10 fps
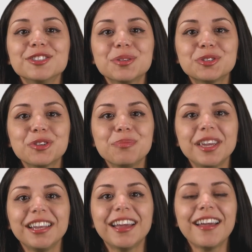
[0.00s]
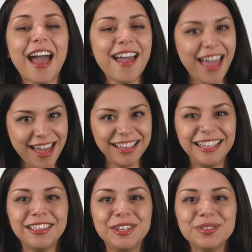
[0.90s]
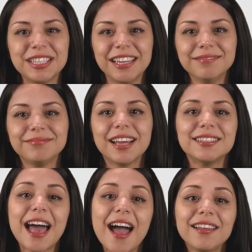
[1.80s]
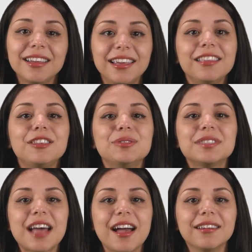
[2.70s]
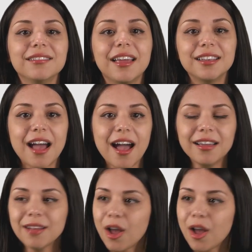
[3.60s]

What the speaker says: social media at ETHNewsy. That's at ETHNewsy. And I